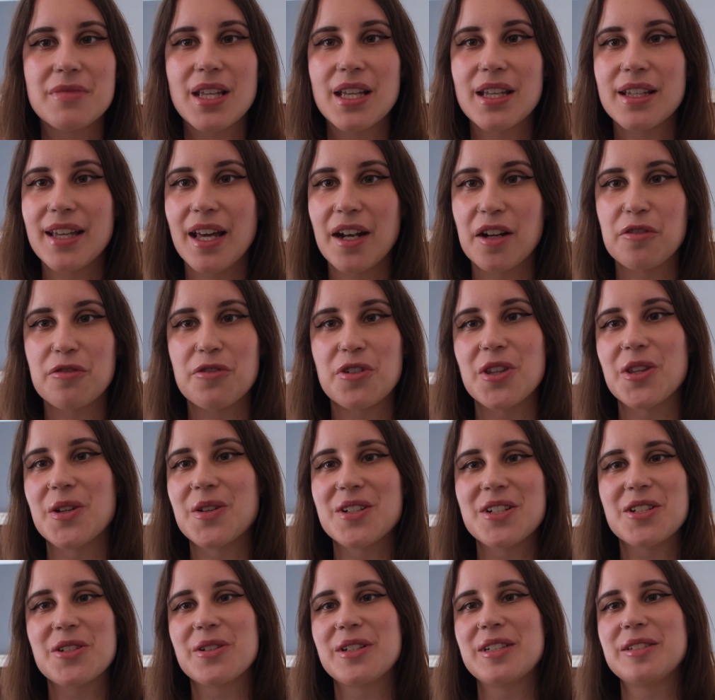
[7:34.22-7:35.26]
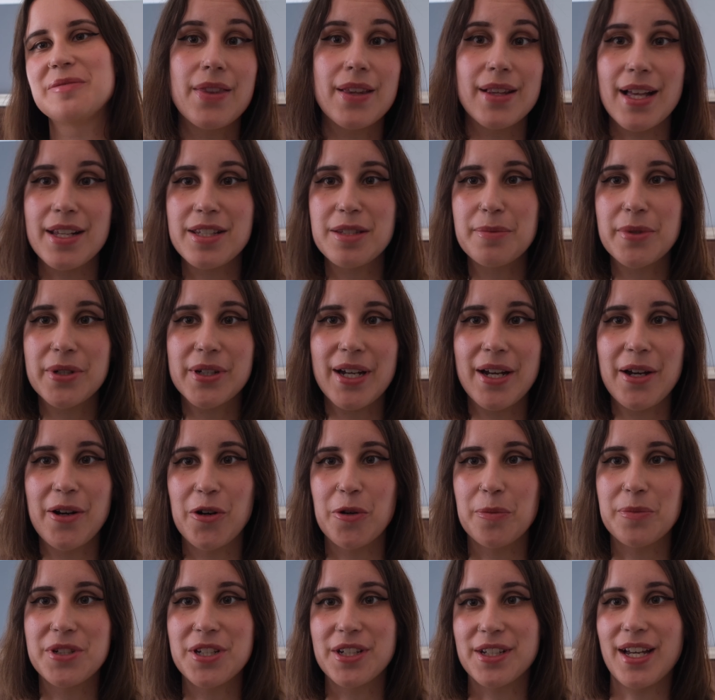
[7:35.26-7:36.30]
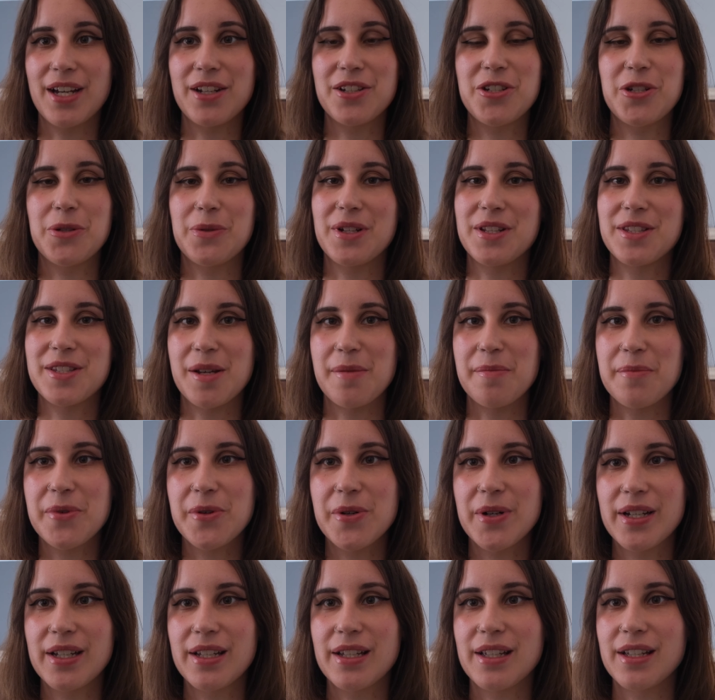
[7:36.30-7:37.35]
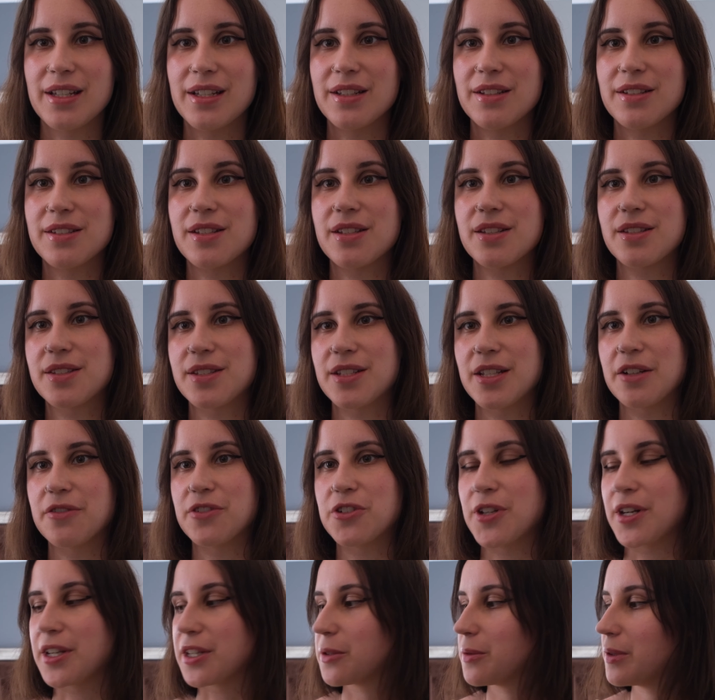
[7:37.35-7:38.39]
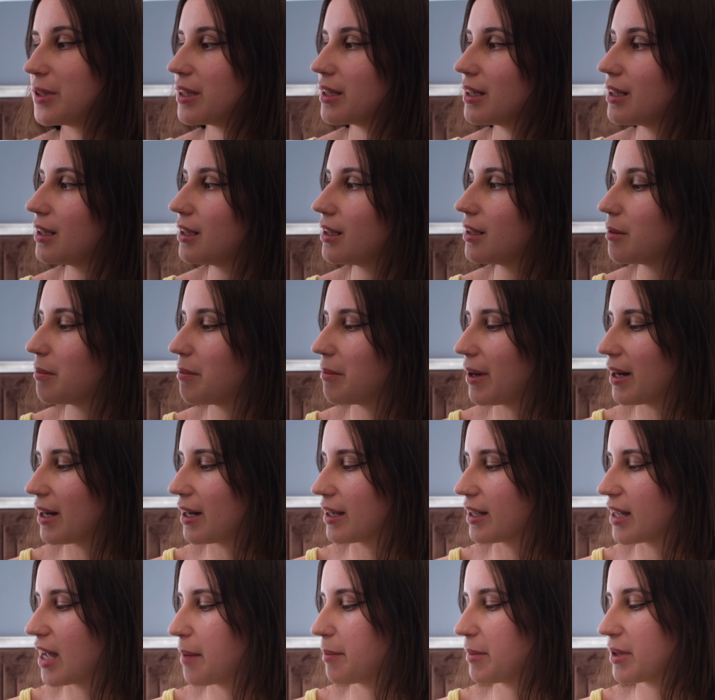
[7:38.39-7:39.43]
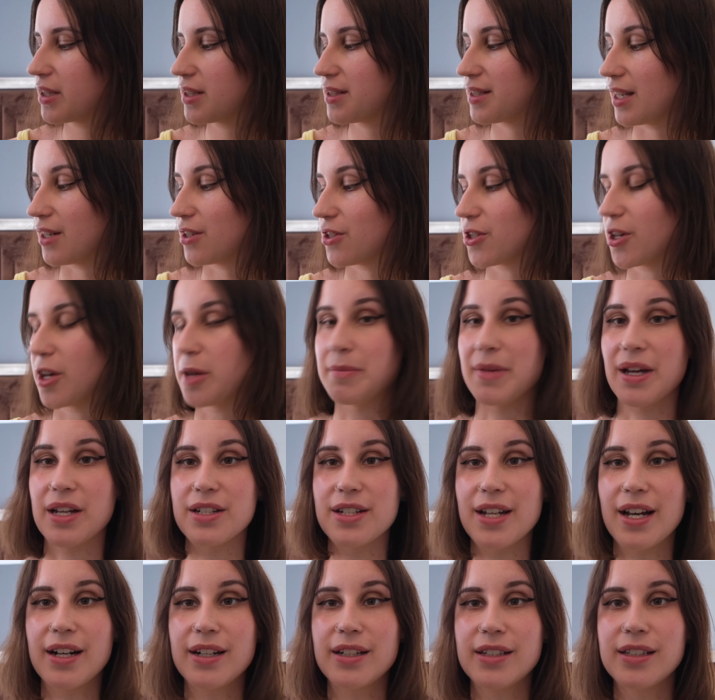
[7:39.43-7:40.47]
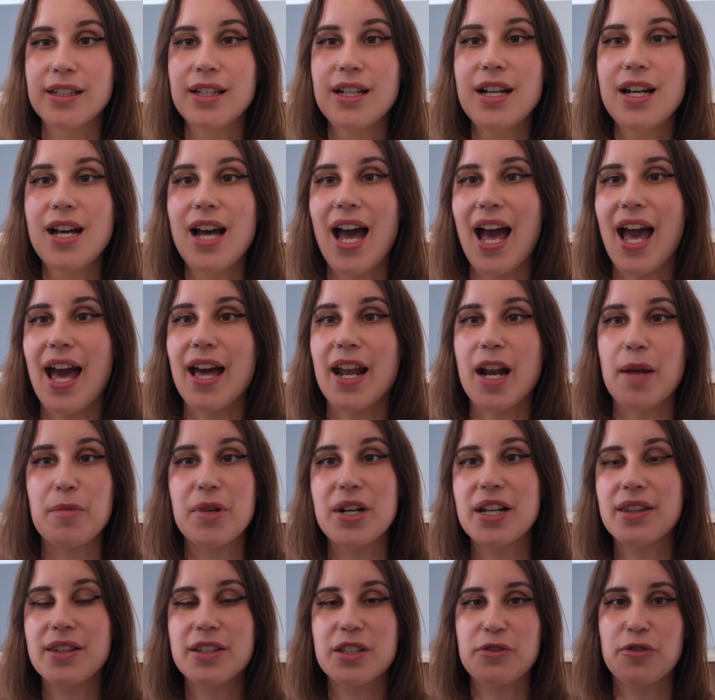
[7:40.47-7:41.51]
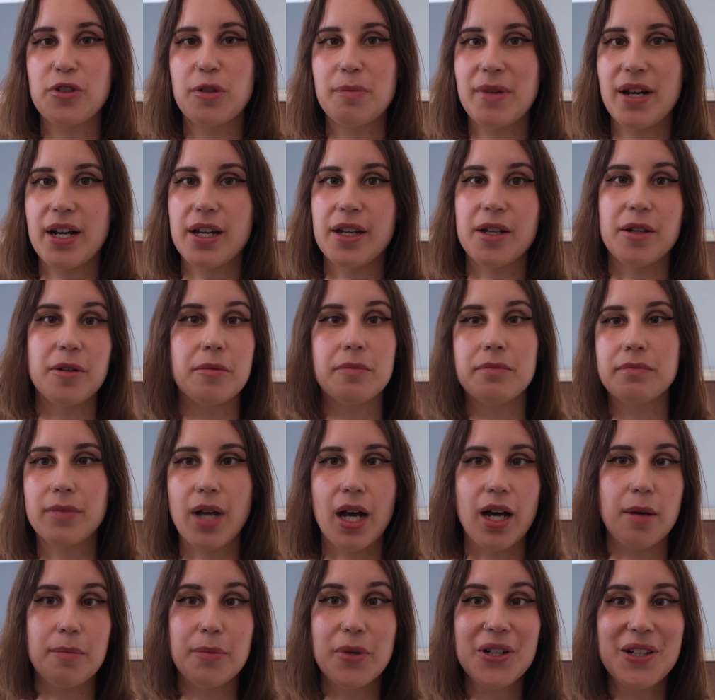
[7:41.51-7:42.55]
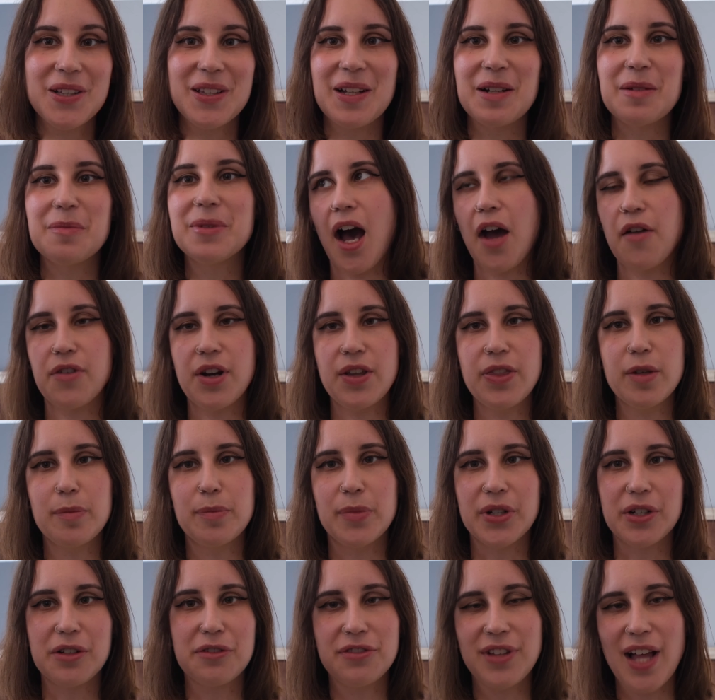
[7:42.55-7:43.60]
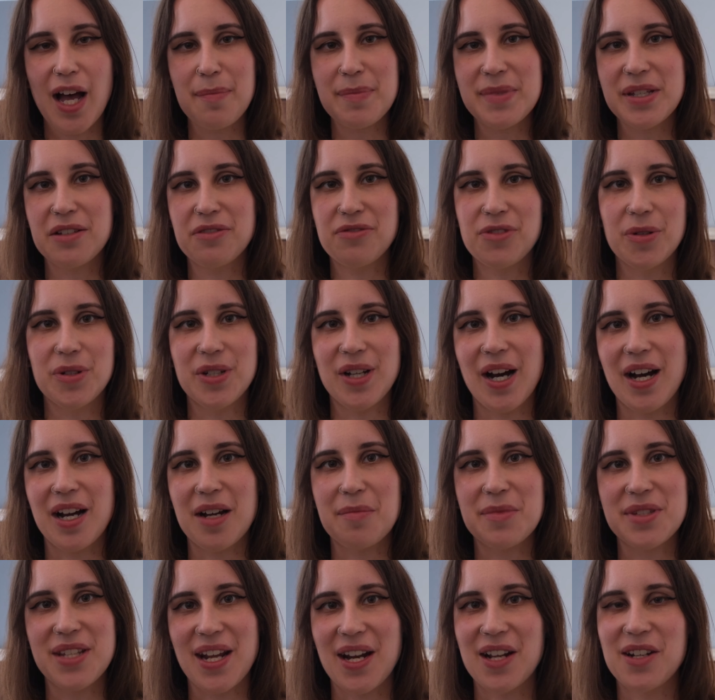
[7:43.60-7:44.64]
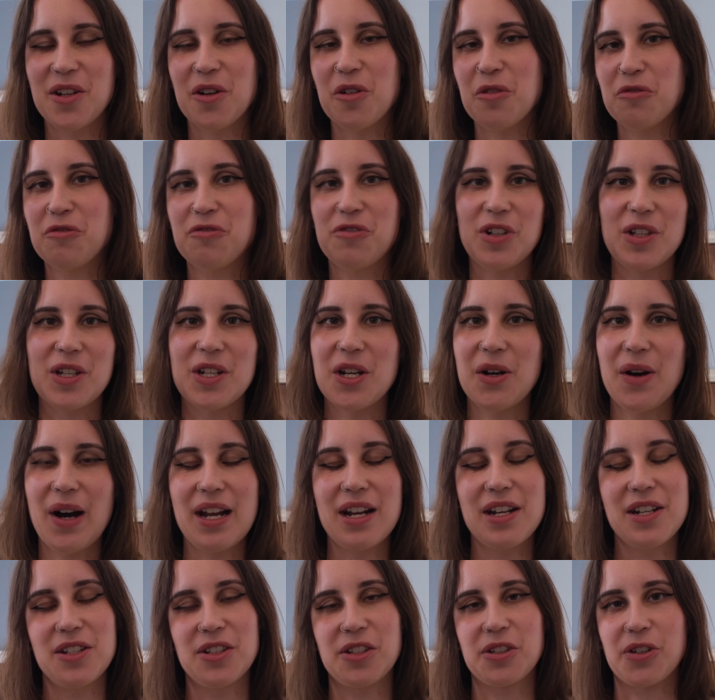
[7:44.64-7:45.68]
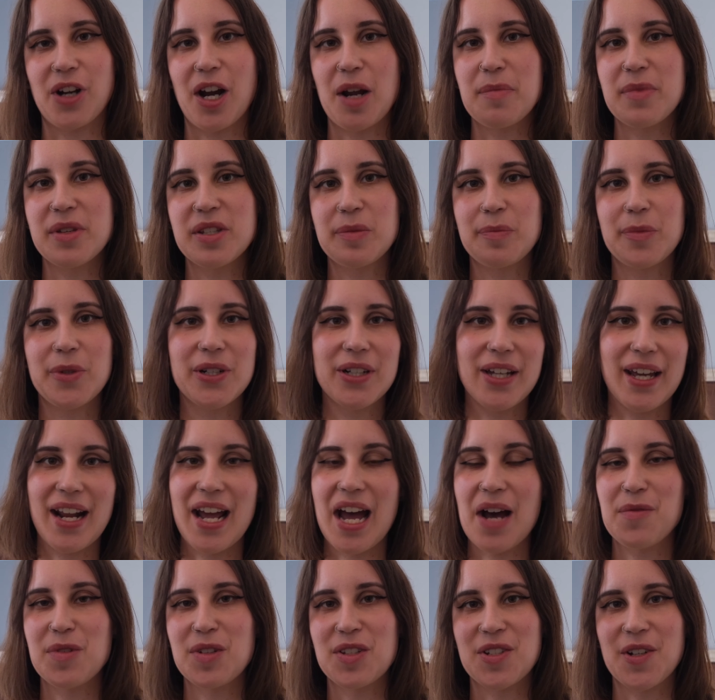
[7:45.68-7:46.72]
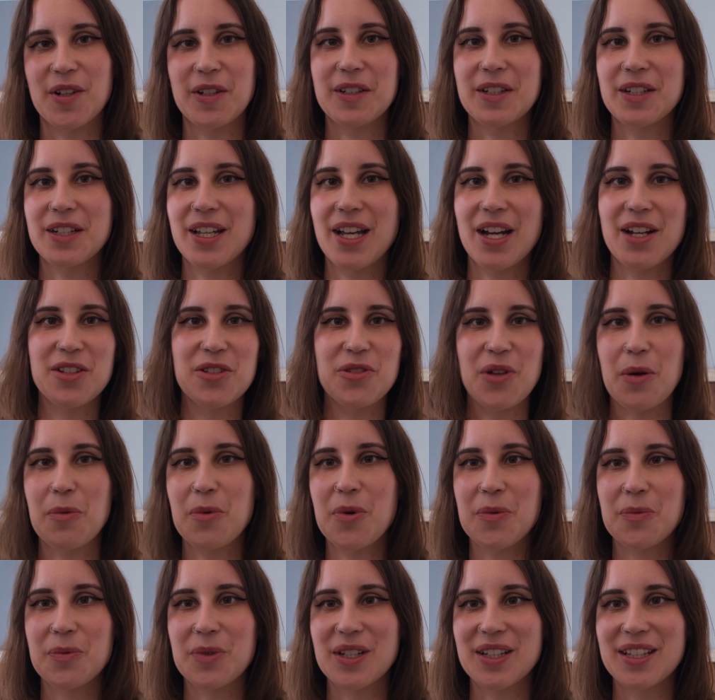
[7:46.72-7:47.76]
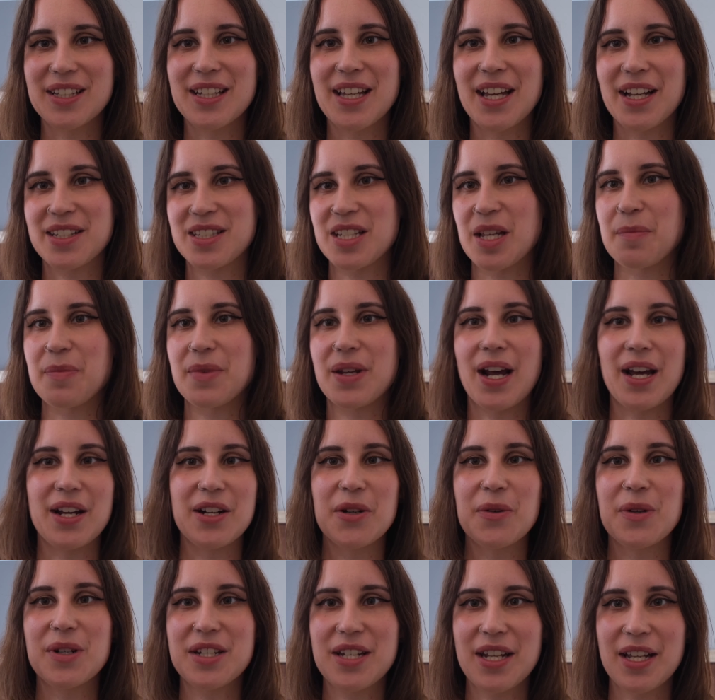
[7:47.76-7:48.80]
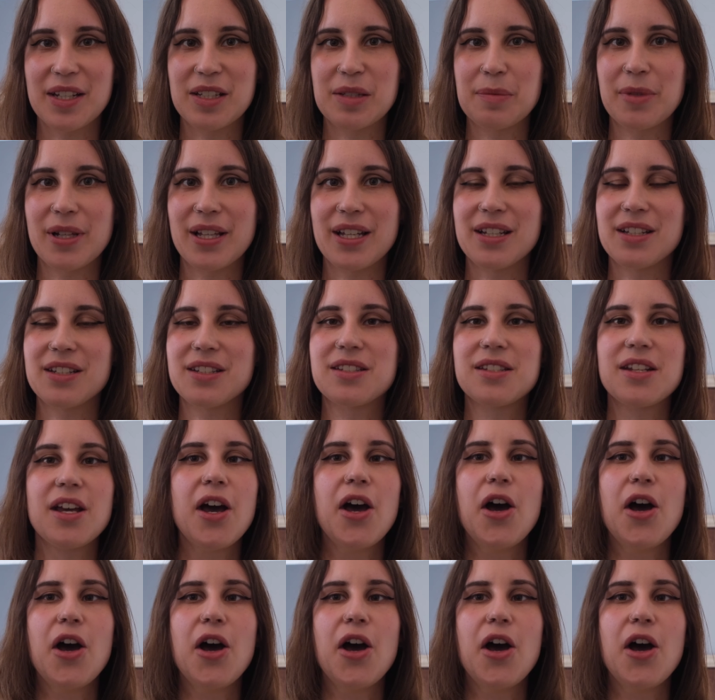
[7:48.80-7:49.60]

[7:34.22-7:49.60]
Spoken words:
getting further into it. The last book I hope to get to at some point is Sea of Tranquility by Emily St. John Mandel, and I'm reading this for my book club. I've read the book Flappy a few times and I don't fully know how to describe this book, and I haven't started it yet, so I won't really, except I know it takes place